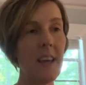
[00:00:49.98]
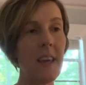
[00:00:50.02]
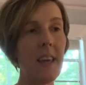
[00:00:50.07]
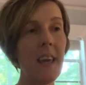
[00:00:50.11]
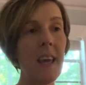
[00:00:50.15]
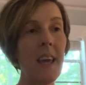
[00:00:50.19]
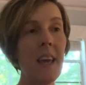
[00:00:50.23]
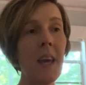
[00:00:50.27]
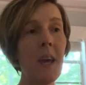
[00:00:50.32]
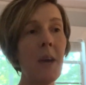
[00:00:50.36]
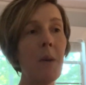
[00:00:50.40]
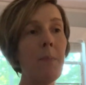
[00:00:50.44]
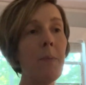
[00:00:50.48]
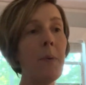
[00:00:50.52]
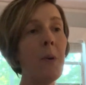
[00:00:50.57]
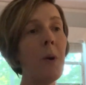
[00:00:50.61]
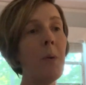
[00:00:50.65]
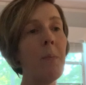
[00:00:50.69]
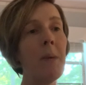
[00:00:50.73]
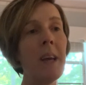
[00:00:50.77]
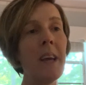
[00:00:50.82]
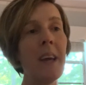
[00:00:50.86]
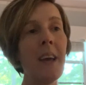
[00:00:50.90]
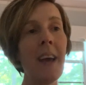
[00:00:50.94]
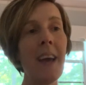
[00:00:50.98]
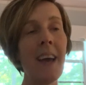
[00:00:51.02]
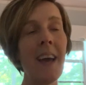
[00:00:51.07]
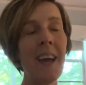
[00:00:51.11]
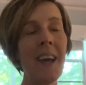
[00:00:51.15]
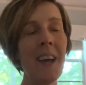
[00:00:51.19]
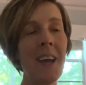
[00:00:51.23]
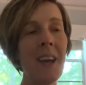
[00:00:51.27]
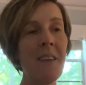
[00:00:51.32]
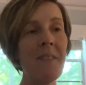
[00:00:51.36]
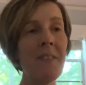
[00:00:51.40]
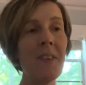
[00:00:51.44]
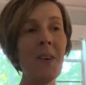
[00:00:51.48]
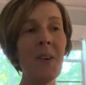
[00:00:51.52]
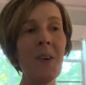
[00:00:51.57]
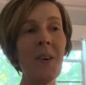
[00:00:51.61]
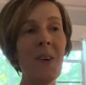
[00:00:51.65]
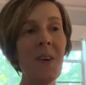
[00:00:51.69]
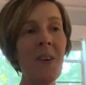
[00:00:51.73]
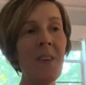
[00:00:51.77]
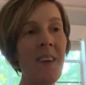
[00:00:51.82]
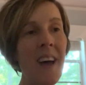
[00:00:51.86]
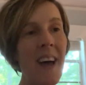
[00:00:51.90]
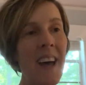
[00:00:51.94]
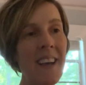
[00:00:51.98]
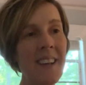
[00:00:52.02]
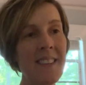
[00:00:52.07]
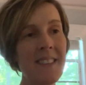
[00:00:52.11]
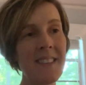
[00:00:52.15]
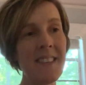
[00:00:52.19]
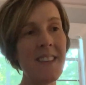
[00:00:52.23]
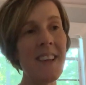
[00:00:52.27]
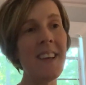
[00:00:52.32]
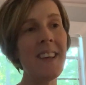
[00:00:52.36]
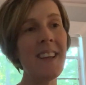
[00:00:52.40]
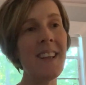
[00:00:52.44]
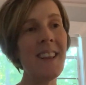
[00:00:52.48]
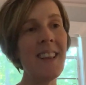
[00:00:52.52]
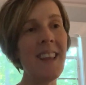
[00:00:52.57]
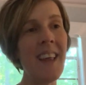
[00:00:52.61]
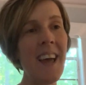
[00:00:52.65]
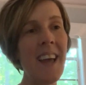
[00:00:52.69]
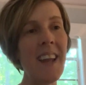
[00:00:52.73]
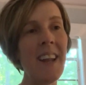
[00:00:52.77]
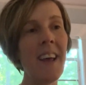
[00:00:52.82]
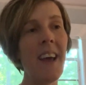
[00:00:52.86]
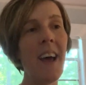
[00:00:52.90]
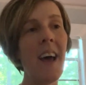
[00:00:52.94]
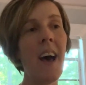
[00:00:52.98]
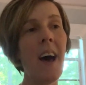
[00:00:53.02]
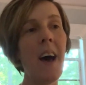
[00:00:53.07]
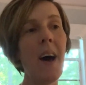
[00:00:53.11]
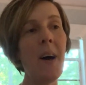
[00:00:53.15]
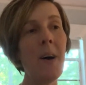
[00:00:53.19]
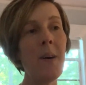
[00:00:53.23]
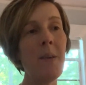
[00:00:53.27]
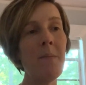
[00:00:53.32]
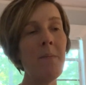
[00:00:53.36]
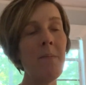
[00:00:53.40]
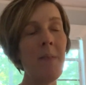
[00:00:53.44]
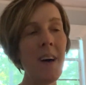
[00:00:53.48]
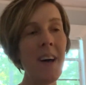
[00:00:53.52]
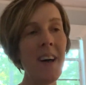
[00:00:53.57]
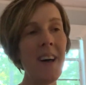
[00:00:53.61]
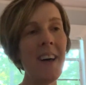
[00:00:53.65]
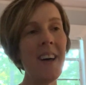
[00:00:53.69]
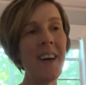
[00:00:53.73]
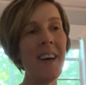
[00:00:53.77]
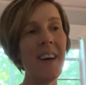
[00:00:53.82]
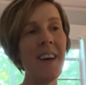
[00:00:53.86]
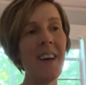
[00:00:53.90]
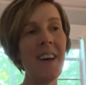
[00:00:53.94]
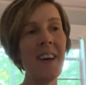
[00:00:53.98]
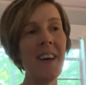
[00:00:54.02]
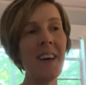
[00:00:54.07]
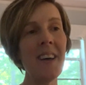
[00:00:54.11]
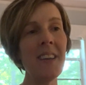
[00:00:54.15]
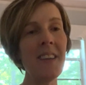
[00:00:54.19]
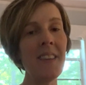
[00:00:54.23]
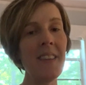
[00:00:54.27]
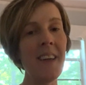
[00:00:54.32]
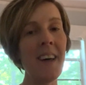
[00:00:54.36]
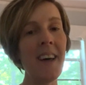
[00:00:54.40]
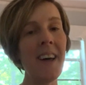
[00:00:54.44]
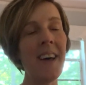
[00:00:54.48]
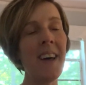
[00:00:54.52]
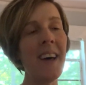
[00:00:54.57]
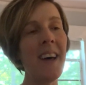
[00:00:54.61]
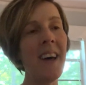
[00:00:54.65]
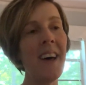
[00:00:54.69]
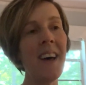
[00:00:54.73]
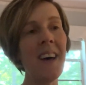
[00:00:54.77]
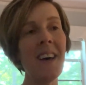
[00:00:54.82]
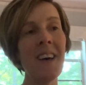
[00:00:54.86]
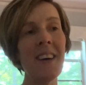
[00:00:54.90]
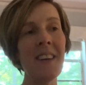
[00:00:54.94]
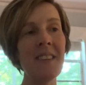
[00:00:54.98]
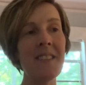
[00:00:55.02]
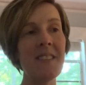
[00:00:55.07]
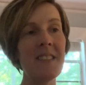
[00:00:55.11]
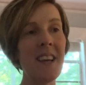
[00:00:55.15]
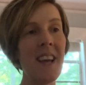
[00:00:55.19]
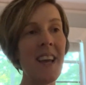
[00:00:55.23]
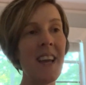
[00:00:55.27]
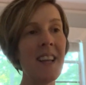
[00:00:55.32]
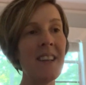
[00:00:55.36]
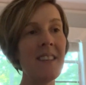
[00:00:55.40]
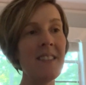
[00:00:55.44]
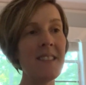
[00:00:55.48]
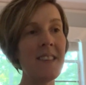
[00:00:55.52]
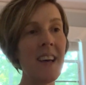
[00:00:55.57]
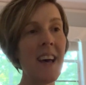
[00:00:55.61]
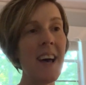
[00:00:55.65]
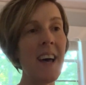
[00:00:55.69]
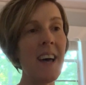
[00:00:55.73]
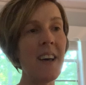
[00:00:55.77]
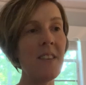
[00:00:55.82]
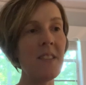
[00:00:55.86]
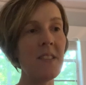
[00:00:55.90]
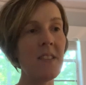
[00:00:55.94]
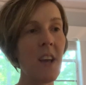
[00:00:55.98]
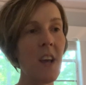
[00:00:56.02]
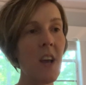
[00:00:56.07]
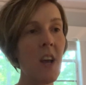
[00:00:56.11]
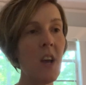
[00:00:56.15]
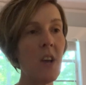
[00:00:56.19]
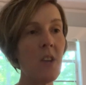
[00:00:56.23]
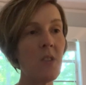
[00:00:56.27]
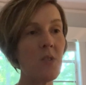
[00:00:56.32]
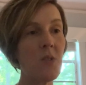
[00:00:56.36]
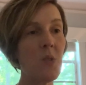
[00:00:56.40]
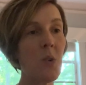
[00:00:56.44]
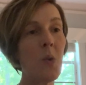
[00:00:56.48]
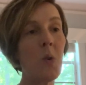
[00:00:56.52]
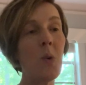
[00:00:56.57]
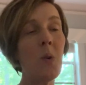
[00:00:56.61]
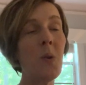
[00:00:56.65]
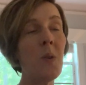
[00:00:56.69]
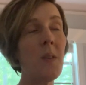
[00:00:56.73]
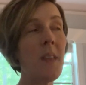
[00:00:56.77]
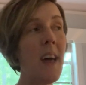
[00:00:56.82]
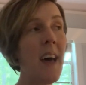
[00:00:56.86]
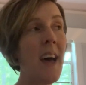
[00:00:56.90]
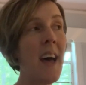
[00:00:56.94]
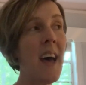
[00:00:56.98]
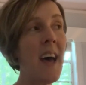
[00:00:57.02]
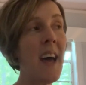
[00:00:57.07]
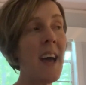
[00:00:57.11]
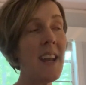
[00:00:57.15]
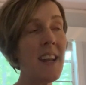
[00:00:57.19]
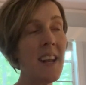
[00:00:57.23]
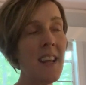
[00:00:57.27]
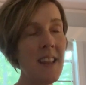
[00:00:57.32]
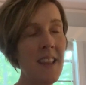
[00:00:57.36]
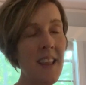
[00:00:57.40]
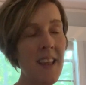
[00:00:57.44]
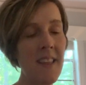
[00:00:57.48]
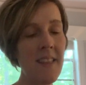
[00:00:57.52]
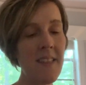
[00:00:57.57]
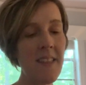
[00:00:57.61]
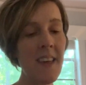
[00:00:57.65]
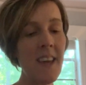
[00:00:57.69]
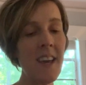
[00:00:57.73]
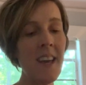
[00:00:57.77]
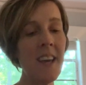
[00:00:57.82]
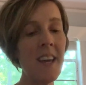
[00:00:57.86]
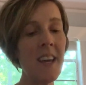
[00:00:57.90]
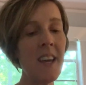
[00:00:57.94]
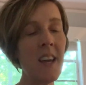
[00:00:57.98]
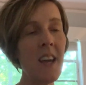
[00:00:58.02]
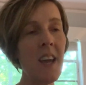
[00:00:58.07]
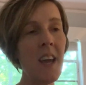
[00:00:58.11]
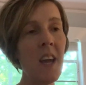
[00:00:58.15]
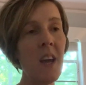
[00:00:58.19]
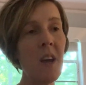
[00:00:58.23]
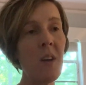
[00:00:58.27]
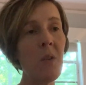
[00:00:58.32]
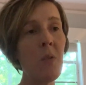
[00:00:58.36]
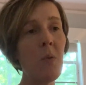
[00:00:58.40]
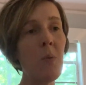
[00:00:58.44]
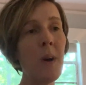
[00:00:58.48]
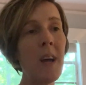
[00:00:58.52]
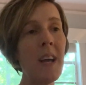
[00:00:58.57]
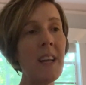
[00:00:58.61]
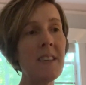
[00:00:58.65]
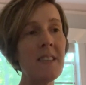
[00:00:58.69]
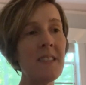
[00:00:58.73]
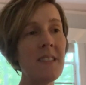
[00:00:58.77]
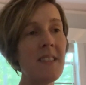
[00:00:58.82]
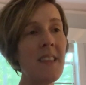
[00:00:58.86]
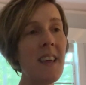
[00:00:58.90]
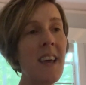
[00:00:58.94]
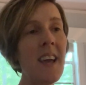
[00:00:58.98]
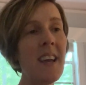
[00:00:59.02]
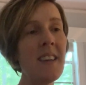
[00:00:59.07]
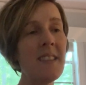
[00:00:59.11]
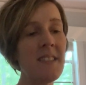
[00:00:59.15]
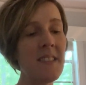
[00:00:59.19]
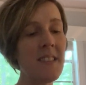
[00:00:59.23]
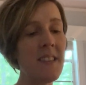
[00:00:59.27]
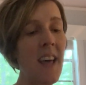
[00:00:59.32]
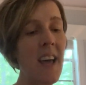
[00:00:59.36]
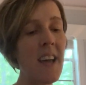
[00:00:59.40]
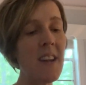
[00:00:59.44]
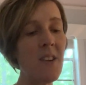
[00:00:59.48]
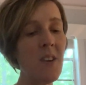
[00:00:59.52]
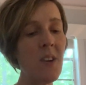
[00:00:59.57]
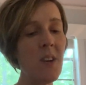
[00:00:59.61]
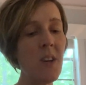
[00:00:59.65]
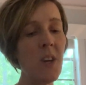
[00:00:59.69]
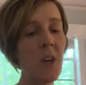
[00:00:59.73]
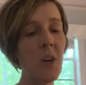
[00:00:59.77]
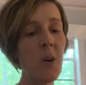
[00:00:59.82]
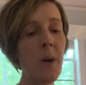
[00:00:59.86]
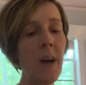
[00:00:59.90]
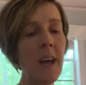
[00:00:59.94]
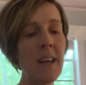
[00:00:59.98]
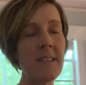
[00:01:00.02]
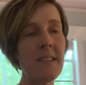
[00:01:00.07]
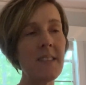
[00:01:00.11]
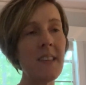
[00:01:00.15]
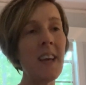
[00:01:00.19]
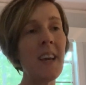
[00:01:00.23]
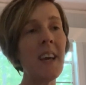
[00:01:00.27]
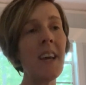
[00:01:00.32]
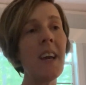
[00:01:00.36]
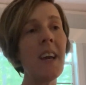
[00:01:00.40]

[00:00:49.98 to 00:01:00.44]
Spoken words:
Keep your behavior excellent among the Gentiles, so that in the thing in which they slander you as